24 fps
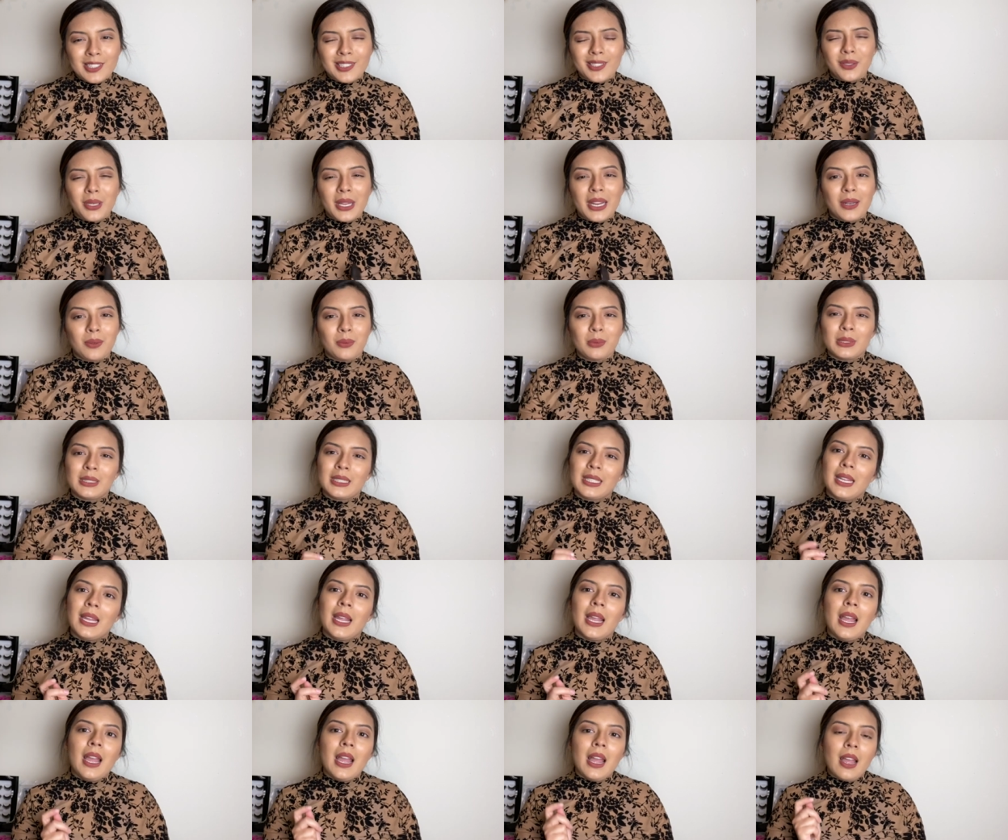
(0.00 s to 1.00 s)
You can't really
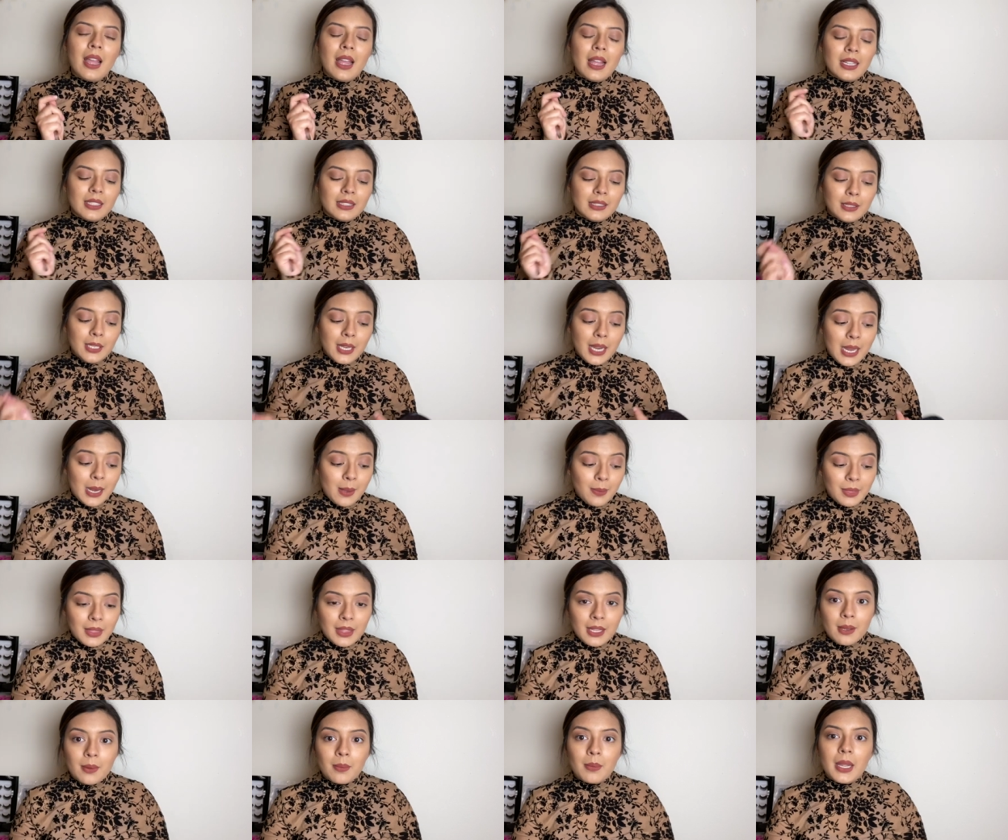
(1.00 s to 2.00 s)
tame
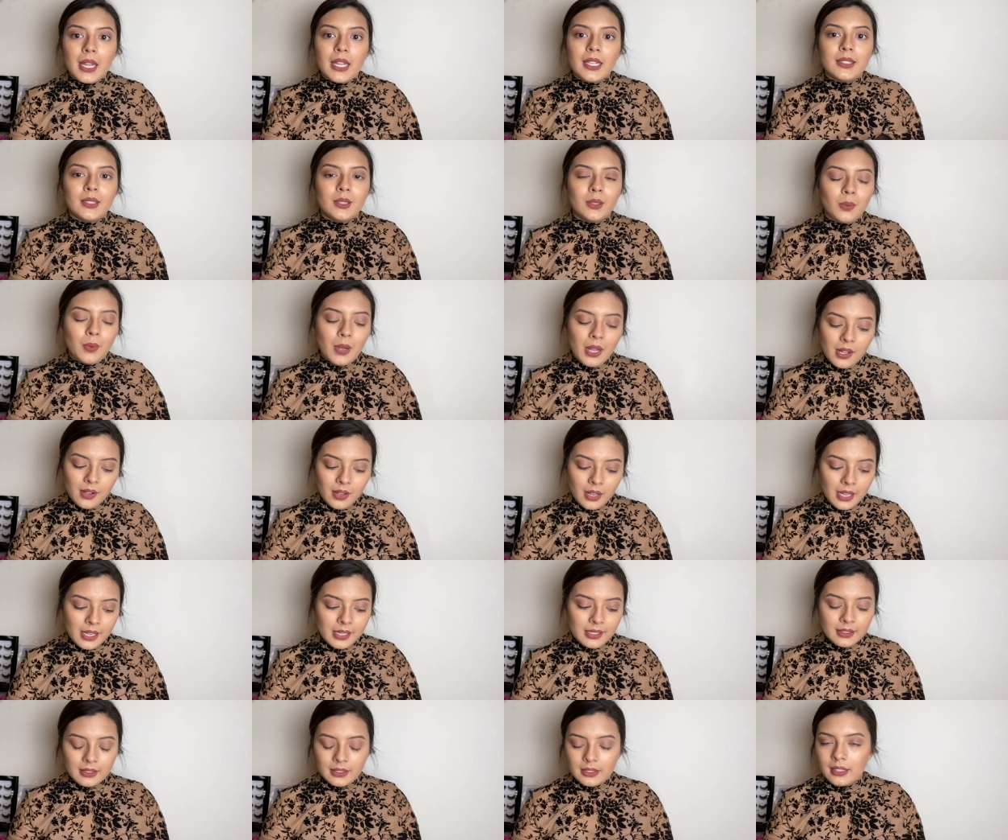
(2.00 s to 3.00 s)
them as well
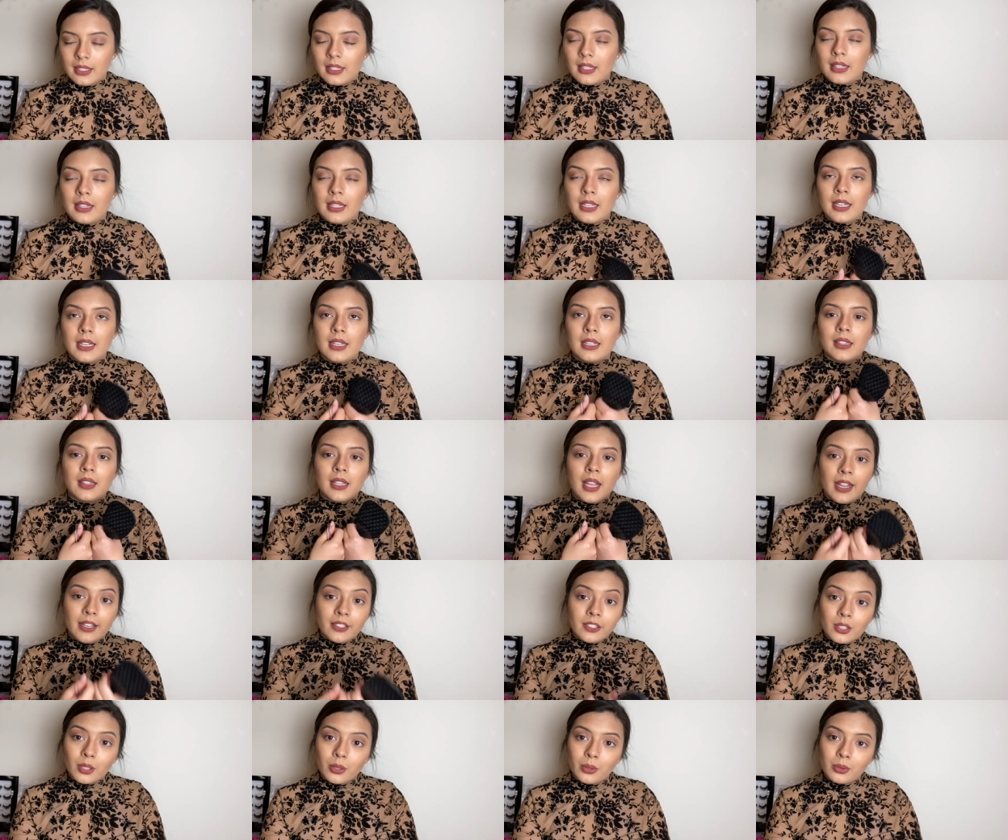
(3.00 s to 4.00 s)
as the
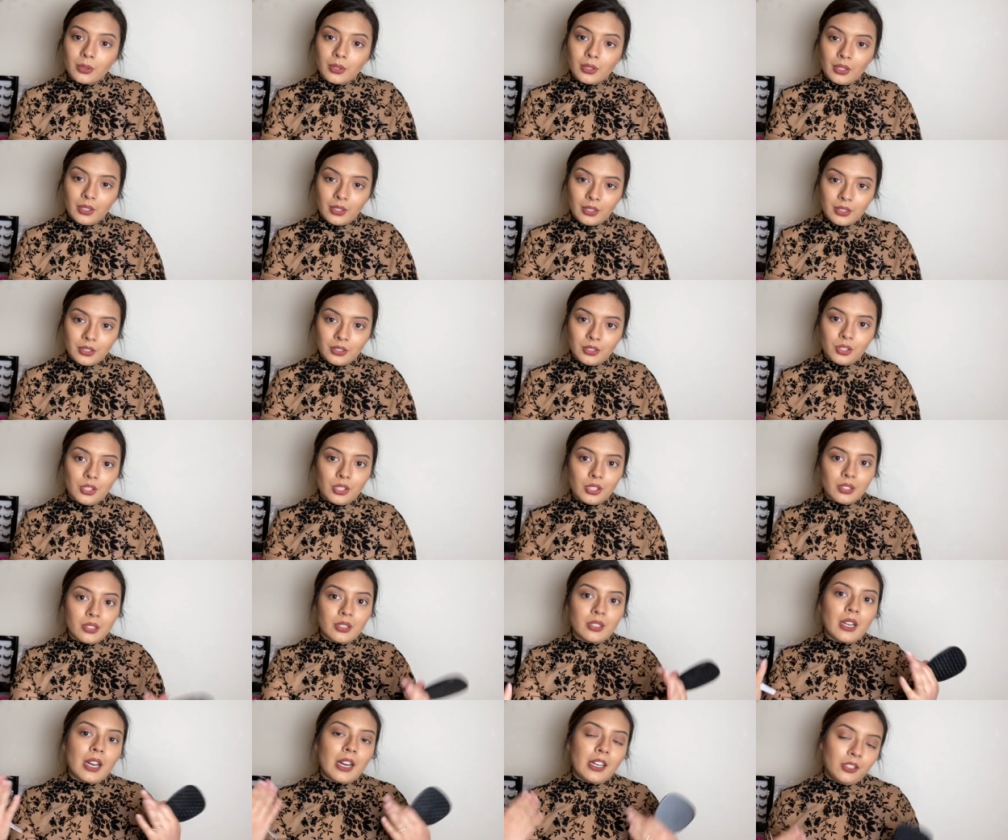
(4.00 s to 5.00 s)
LASGOOS look
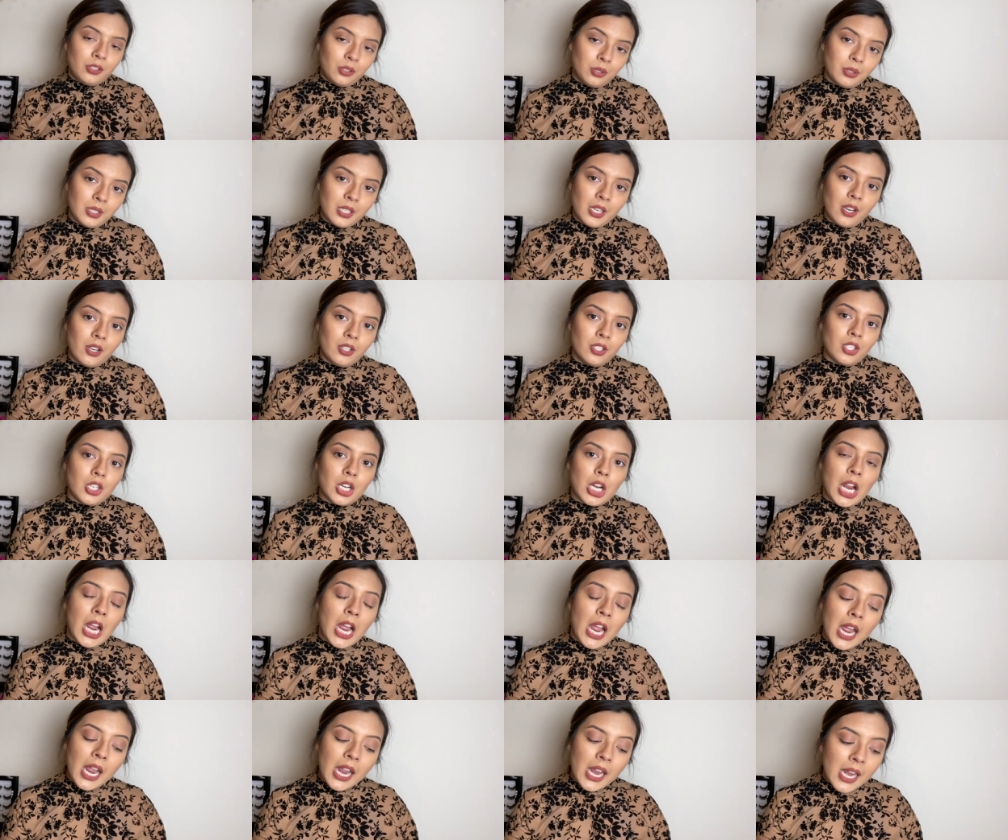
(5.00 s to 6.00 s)
just naturally on your
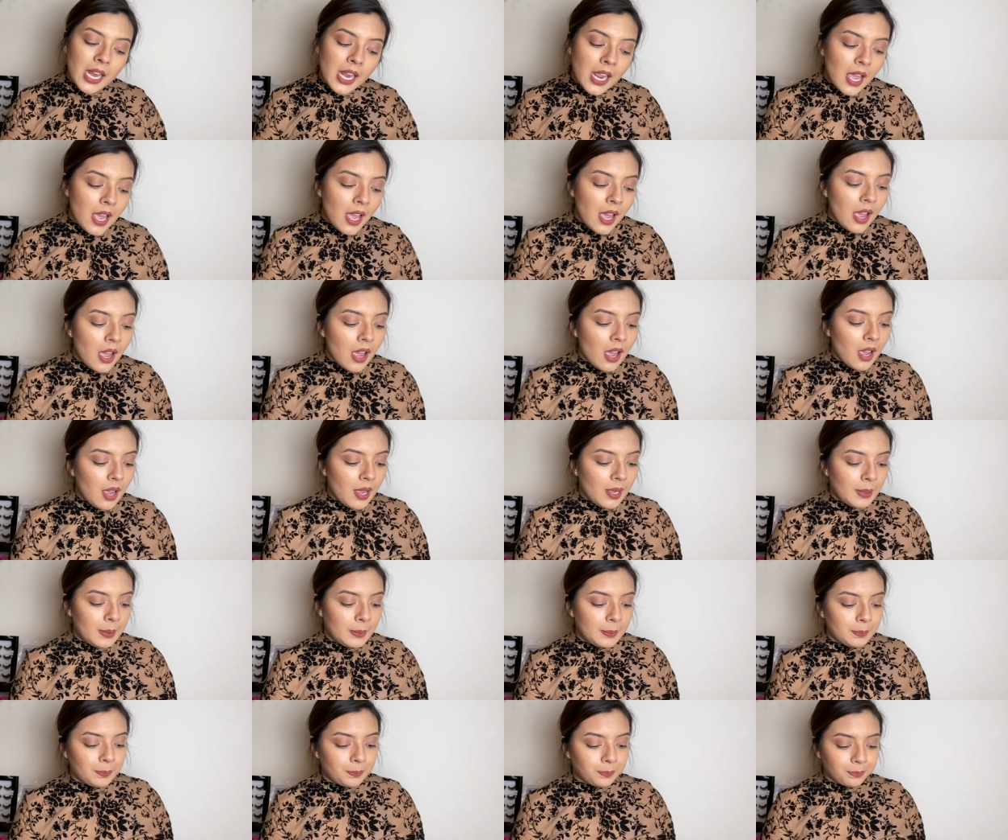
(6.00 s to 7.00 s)
eye.
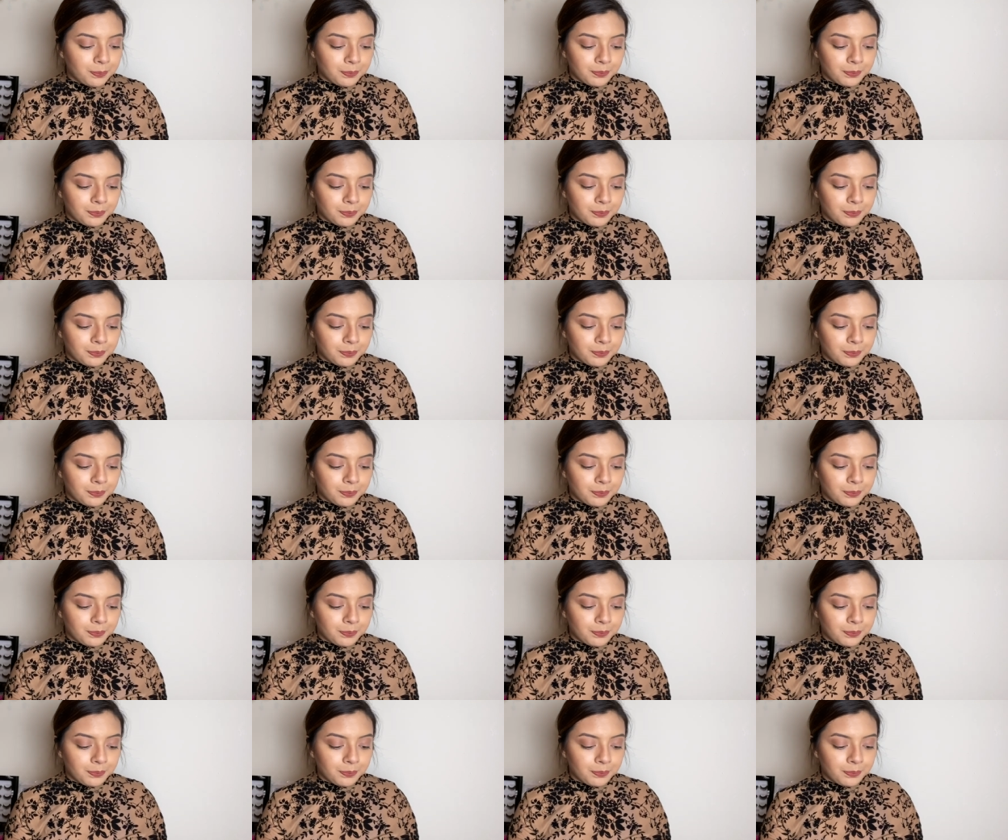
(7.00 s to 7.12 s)
Um,